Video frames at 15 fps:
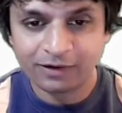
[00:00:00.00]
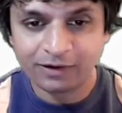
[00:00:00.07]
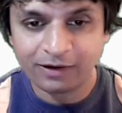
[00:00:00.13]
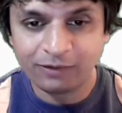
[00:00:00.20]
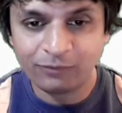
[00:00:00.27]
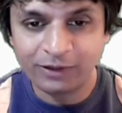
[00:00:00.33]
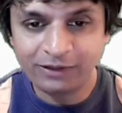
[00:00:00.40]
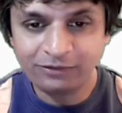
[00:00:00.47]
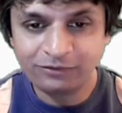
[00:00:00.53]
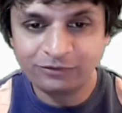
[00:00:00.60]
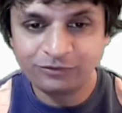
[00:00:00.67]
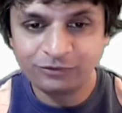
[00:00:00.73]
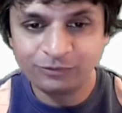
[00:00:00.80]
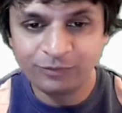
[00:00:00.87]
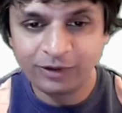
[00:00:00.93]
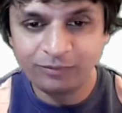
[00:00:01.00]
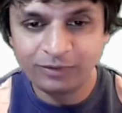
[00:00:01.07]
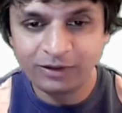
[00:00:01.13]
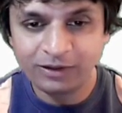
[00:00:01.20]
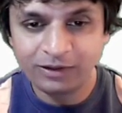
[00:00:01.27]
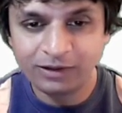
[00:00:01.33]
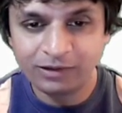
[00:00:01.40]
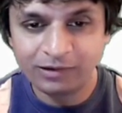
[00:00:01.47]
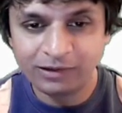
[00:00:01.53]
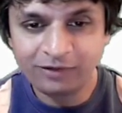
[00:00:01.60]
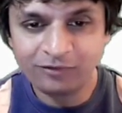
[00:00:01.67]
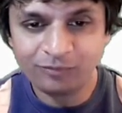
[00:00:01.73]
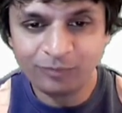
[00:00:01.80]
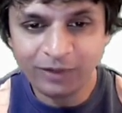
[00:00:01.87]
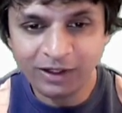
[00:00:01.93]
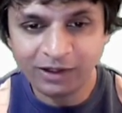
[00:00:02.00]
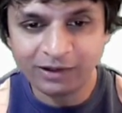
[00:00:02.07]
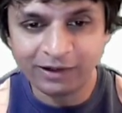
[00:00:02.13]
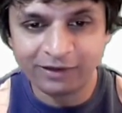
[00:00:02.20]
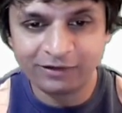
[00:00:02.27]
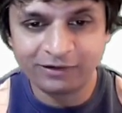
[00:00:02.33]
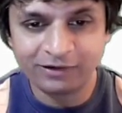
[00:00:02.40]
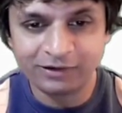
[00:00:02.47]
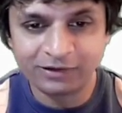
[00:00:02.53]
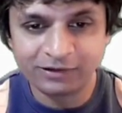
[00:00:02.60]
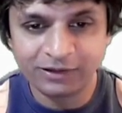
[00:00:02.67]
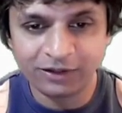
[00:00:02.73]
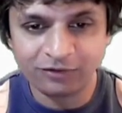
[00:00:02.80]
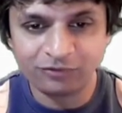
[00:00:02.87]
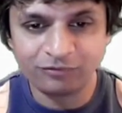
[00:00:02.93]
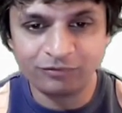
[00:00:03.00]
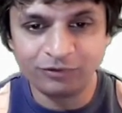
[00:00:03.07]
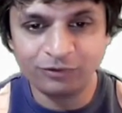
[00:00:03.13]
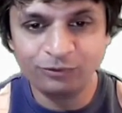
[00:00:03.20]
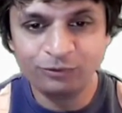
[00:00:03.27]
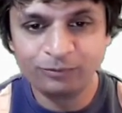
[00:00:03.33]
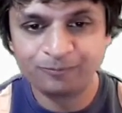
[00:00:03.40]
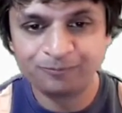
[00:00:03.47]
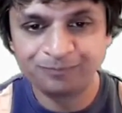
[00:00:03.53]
I want to let's make another text view.